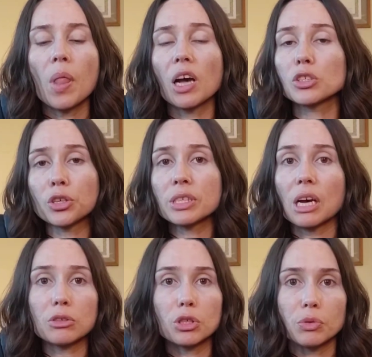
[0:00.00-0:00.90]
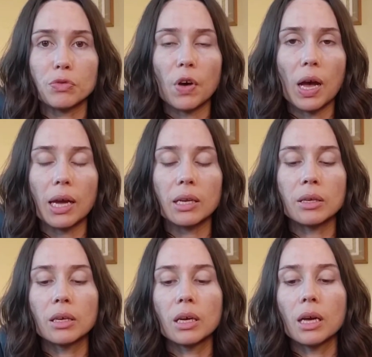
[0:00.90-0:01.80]
It turns out she was
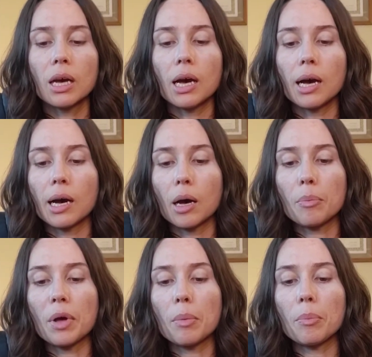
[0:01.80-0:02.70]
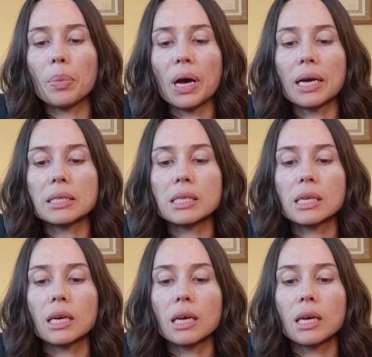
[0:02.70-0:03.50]
fine. But